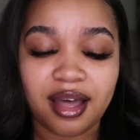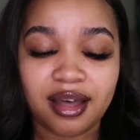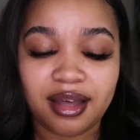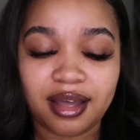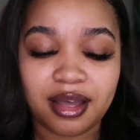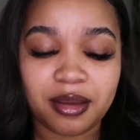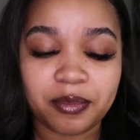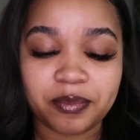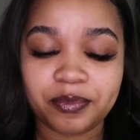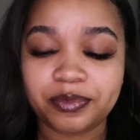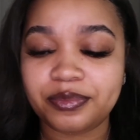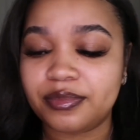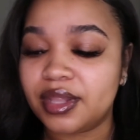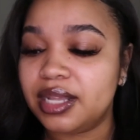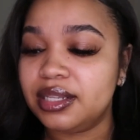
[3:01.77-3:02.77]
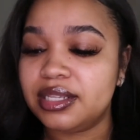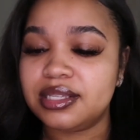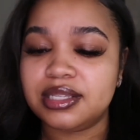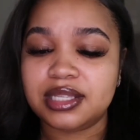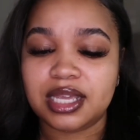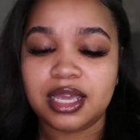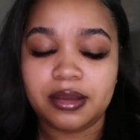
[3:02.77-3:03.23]
um
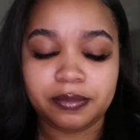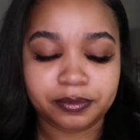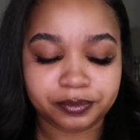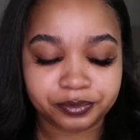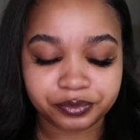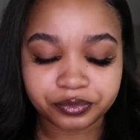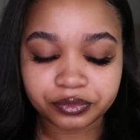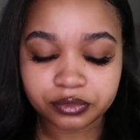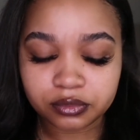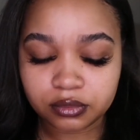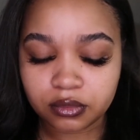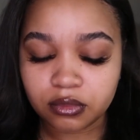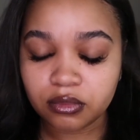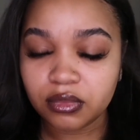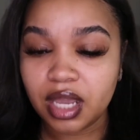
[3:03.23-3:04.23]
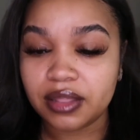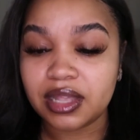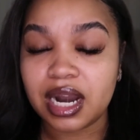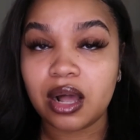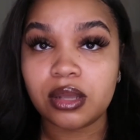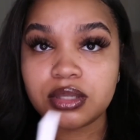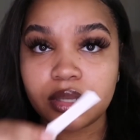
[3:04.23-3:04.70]
let's see and
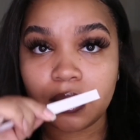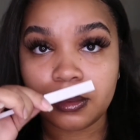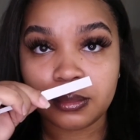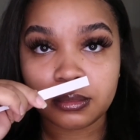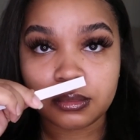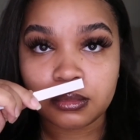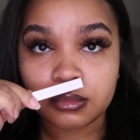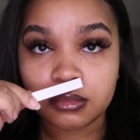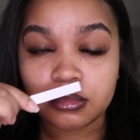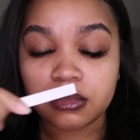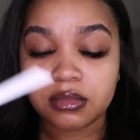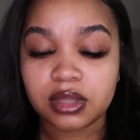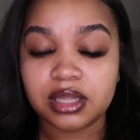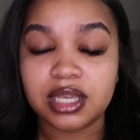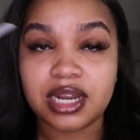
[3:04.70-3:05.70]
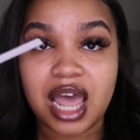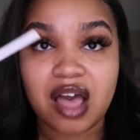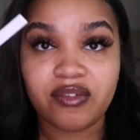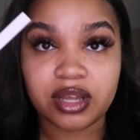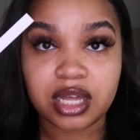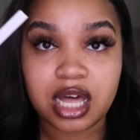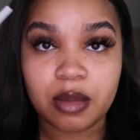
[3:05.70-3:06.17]
then also did
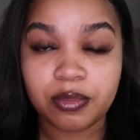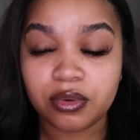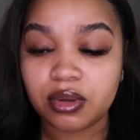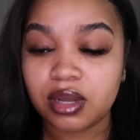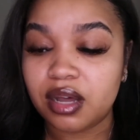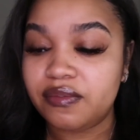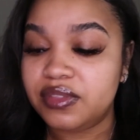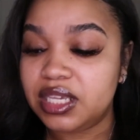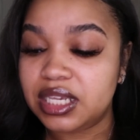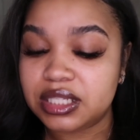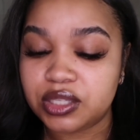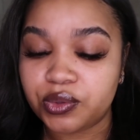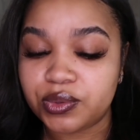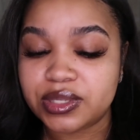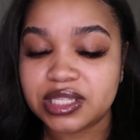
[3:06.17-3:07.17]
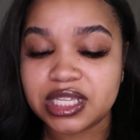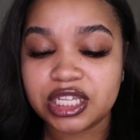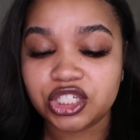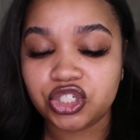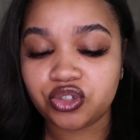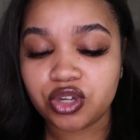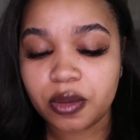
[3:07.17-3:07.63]
have a couple of these little
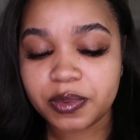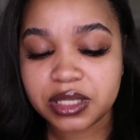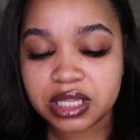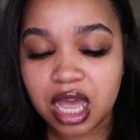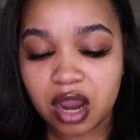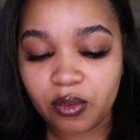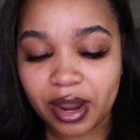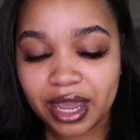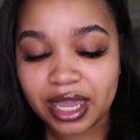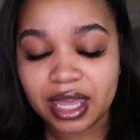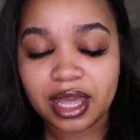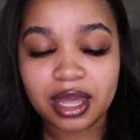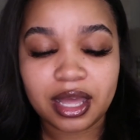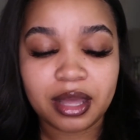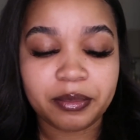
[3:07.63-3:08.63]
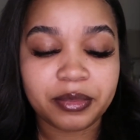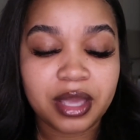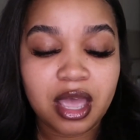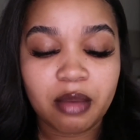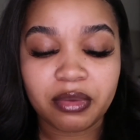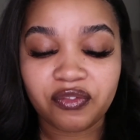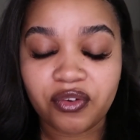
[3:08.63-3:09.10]
scent strips all right um,
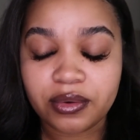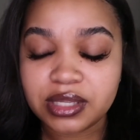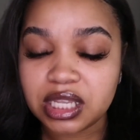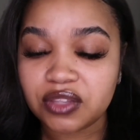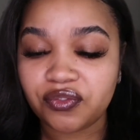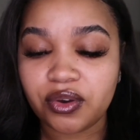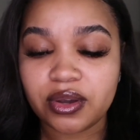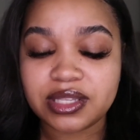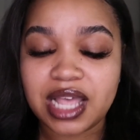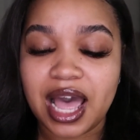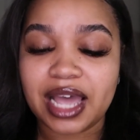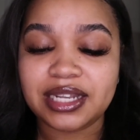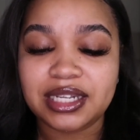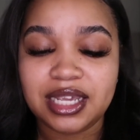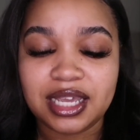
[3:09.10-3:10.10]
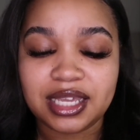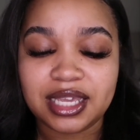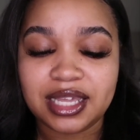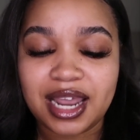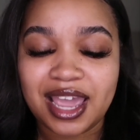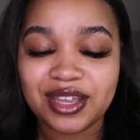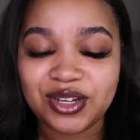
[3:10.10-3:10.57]
but first things first i did
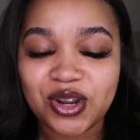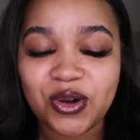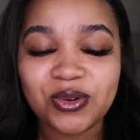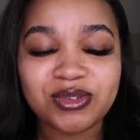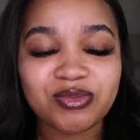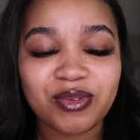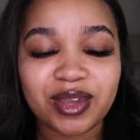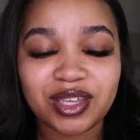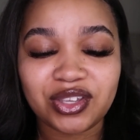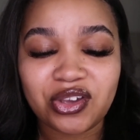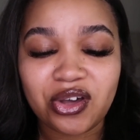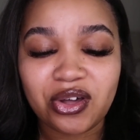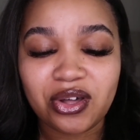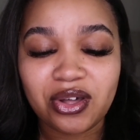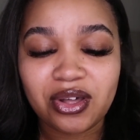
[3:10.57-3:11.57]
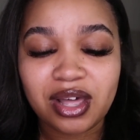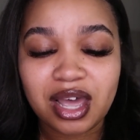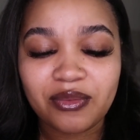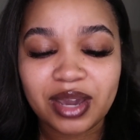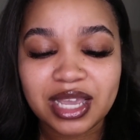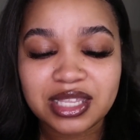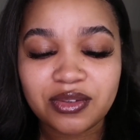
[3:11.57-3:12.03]
get a nose ring y'all
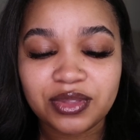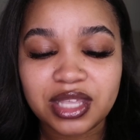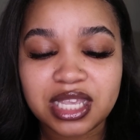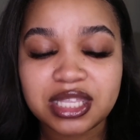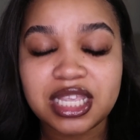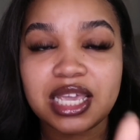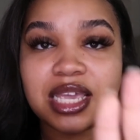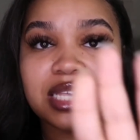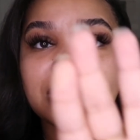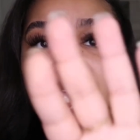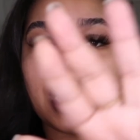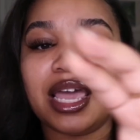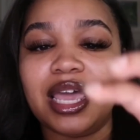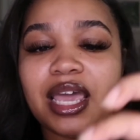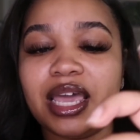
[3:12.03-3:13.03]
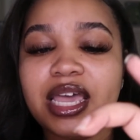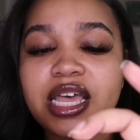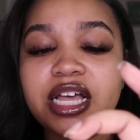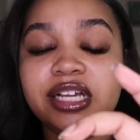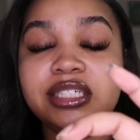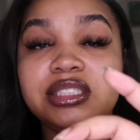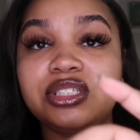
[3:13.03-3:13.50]
all right so this is a
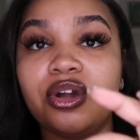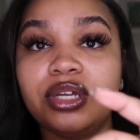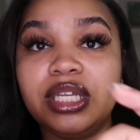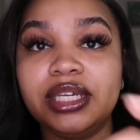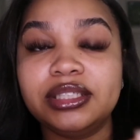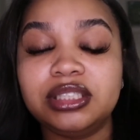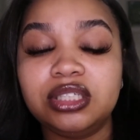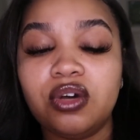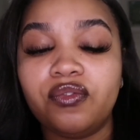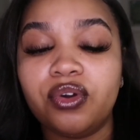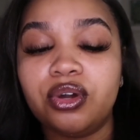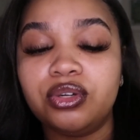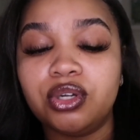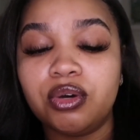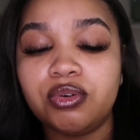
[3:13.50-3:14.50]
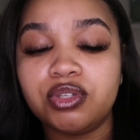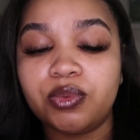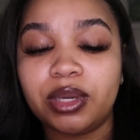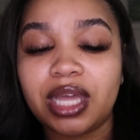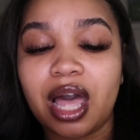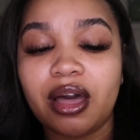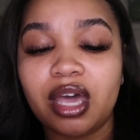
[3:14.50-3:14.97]
sterling silver nose
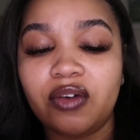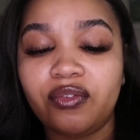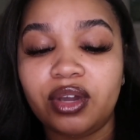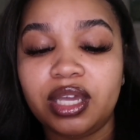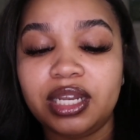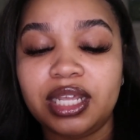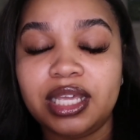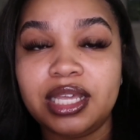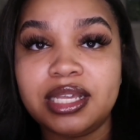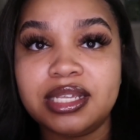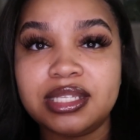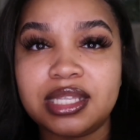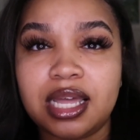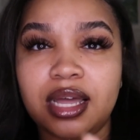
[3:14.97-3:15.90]
ring however it is